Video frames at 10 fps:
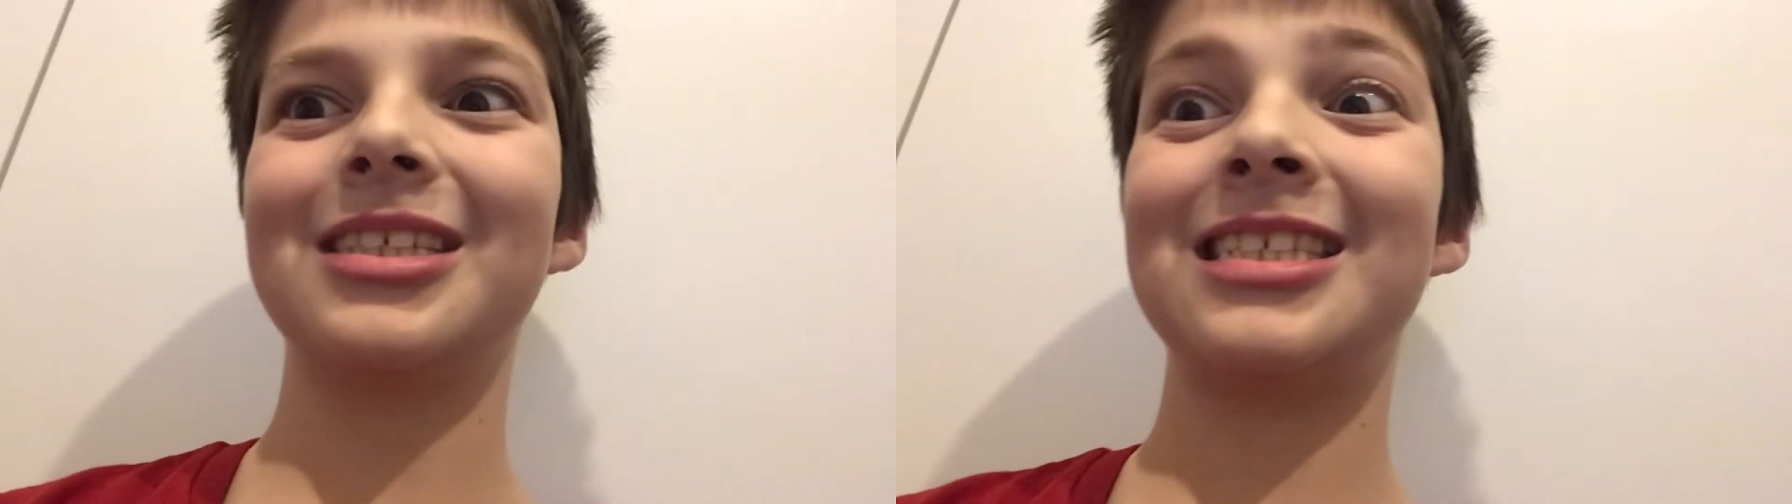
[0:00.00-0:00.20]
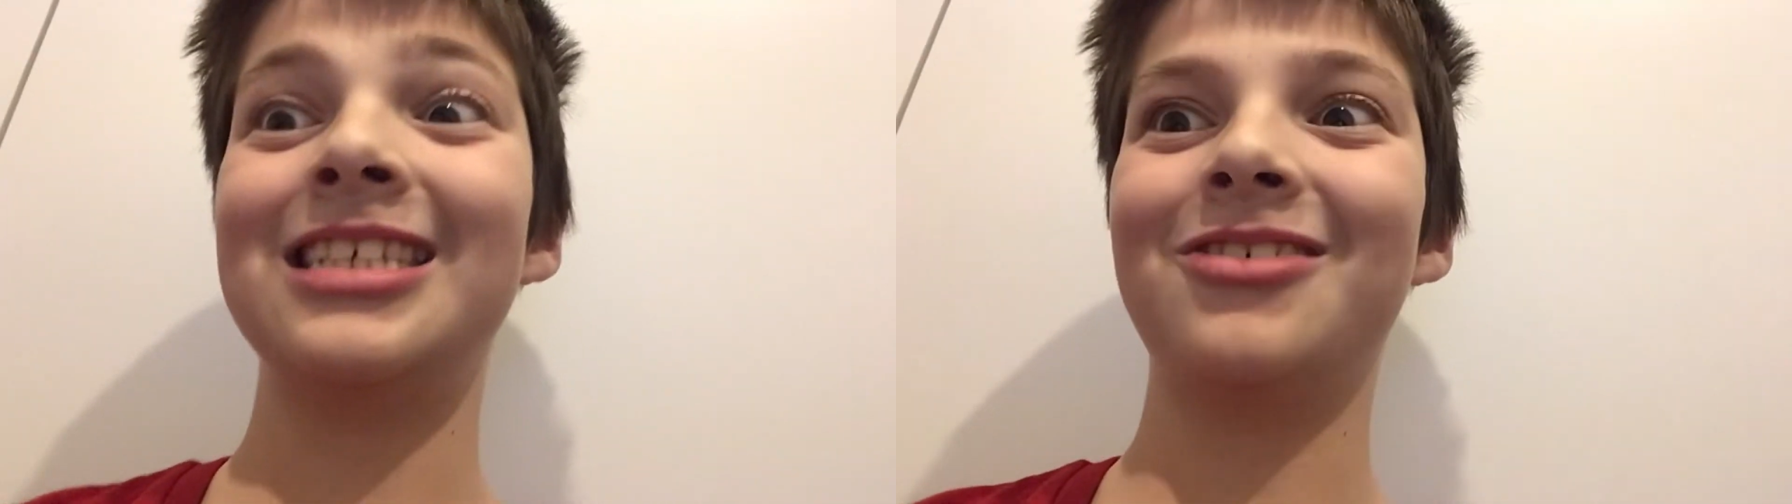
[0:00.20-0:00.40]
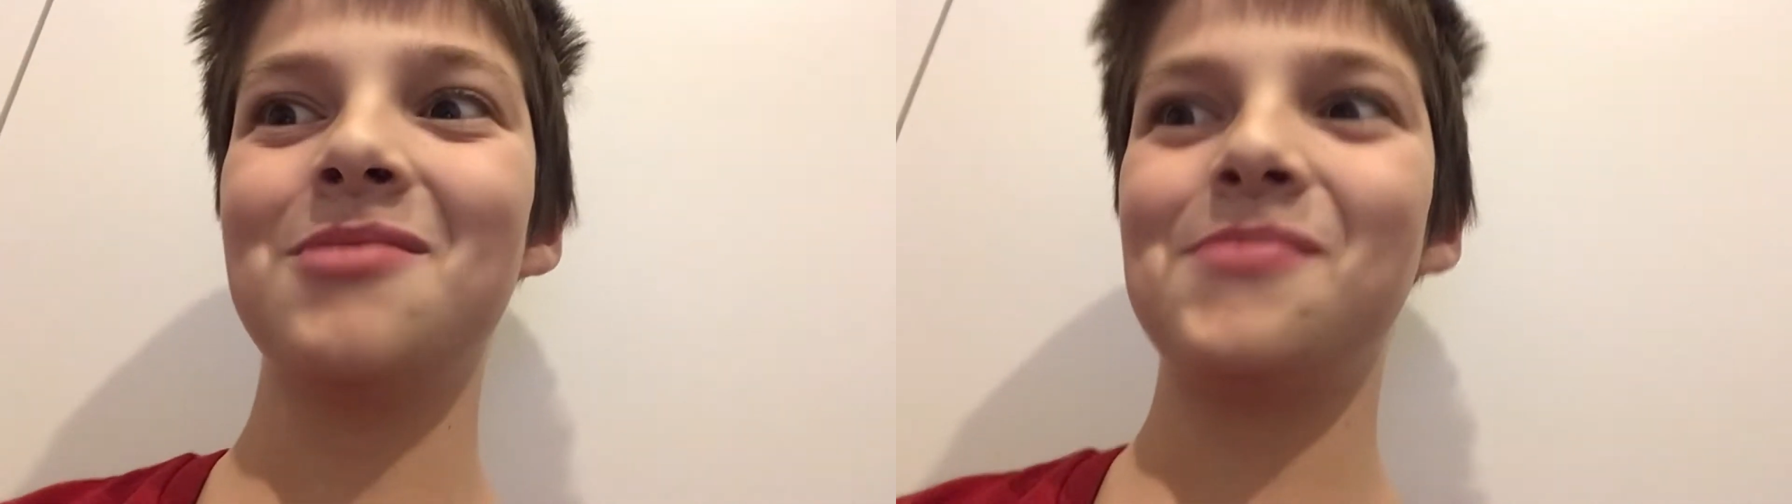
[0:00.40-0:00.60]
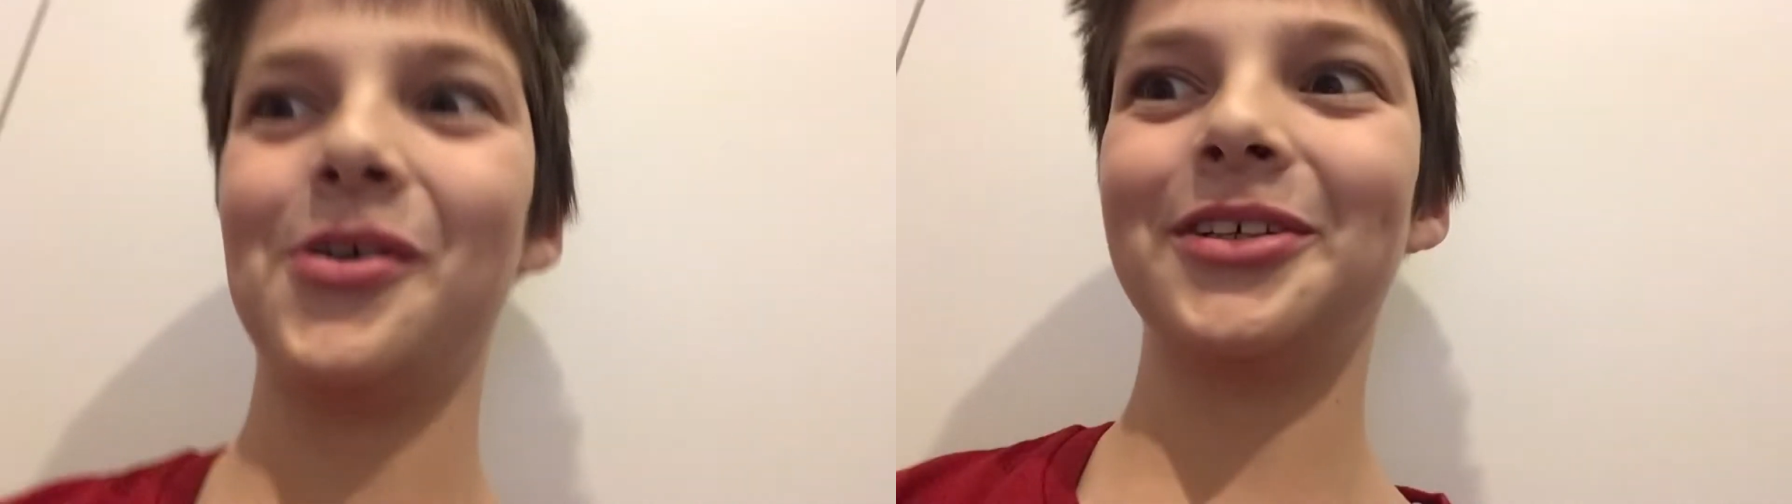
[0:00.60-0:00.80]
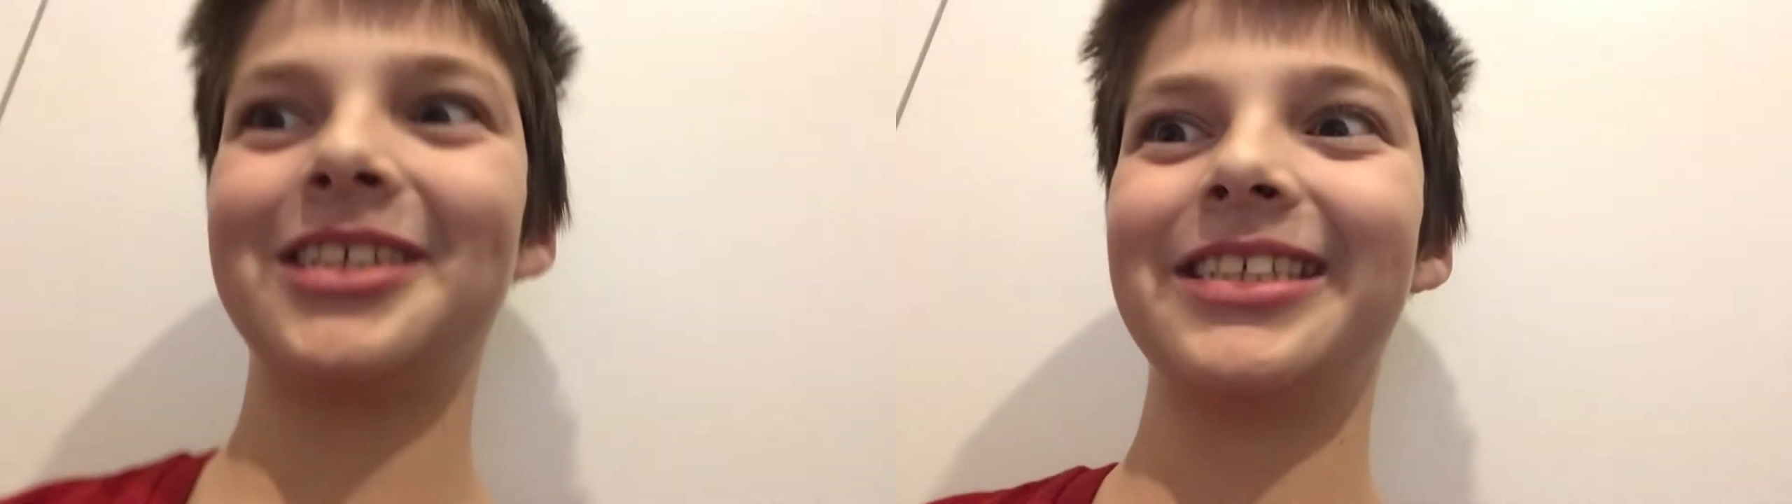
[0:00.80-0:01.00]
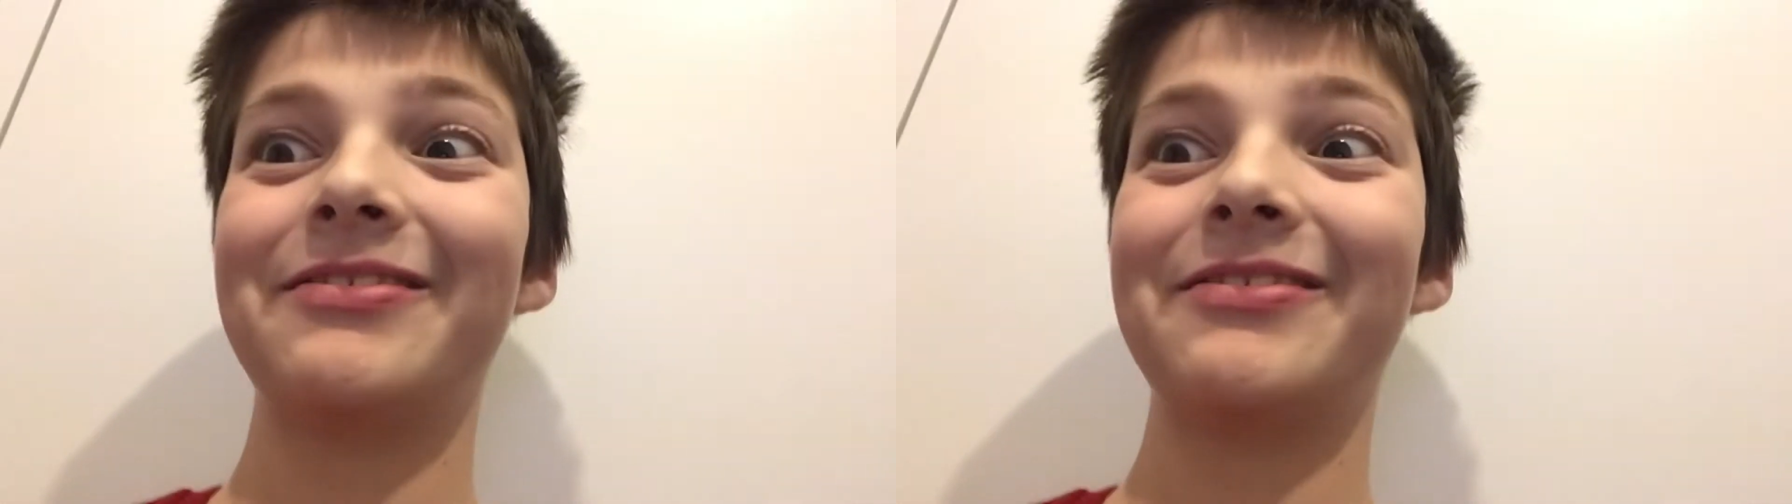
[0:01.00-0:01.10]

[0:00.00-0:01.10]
secret person's